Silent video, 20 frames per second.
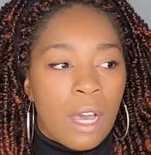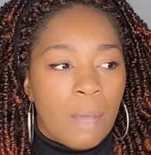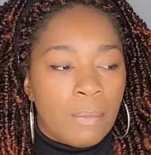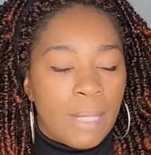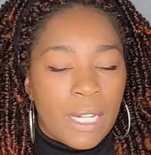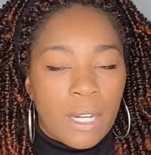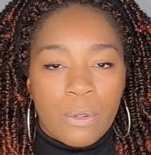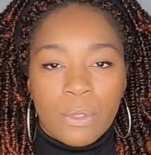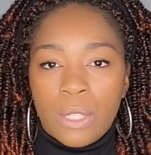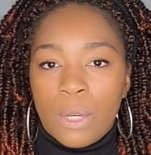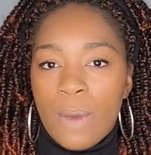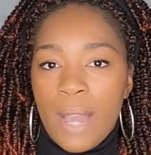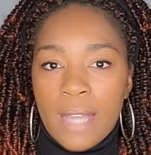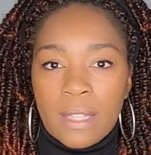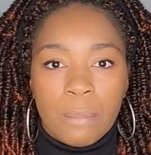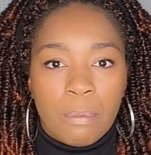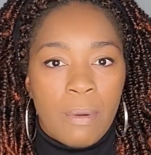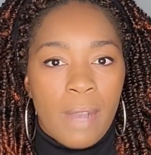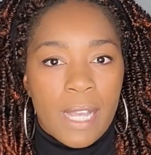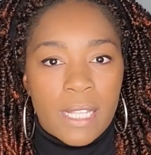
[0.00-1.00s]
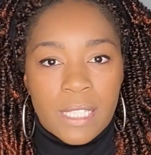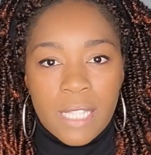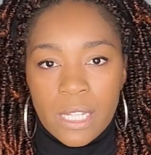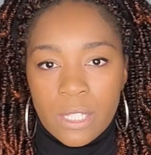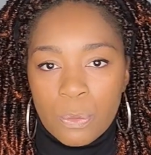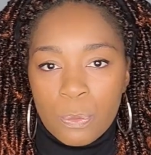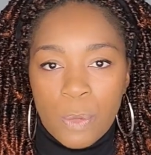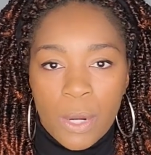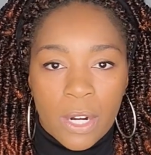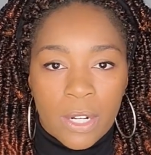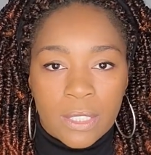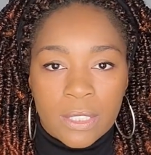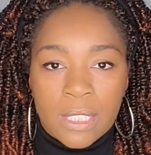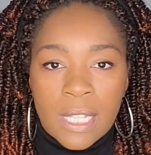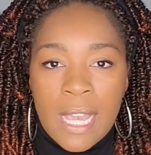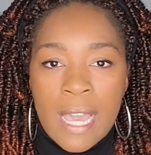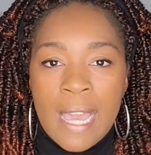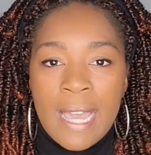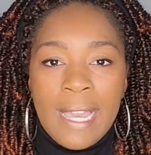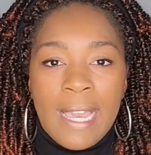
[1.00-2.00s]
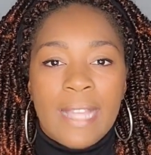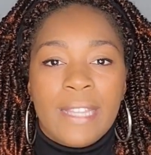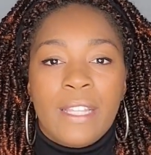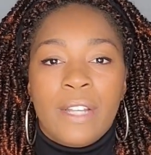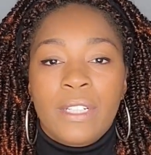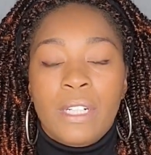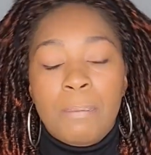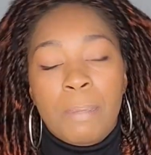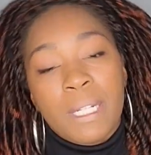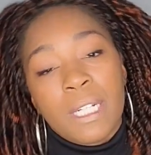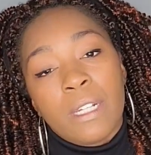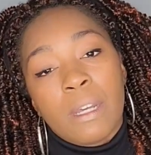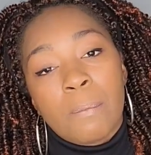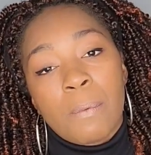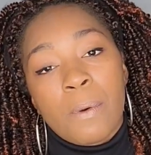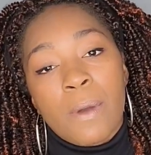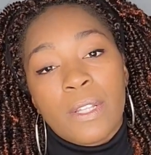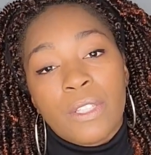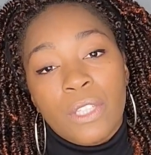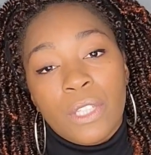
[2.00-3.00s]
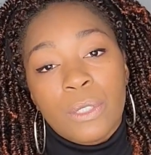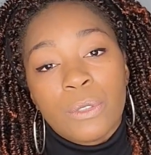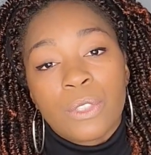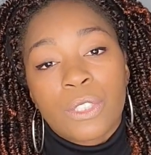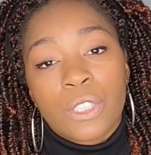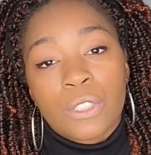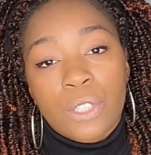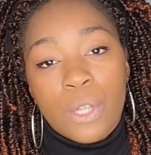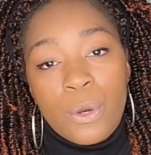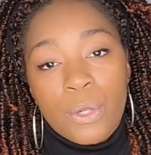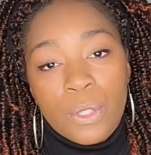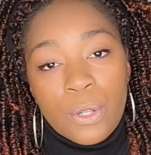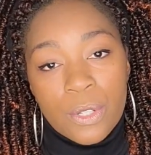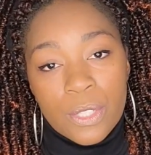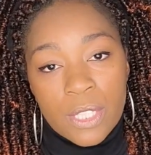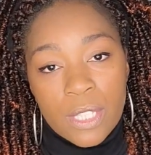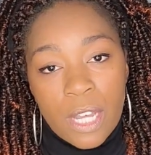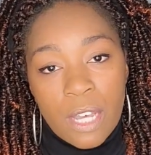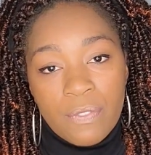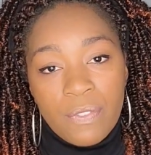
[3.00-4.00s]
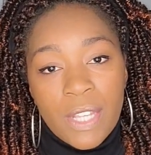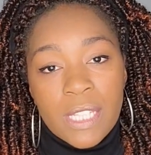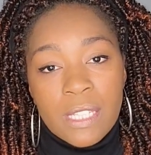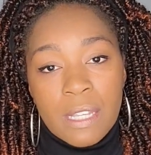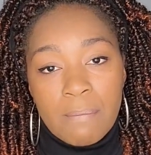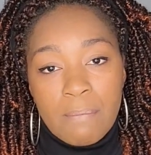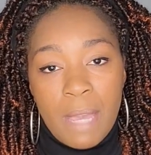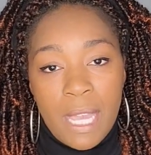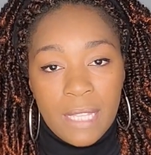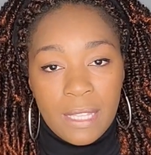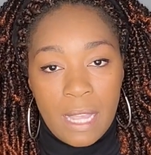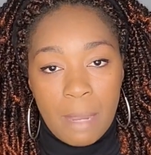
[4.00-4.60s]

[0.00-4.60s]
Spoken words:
They don't know how the process works. And they're dependent upon you to know your stuff and to make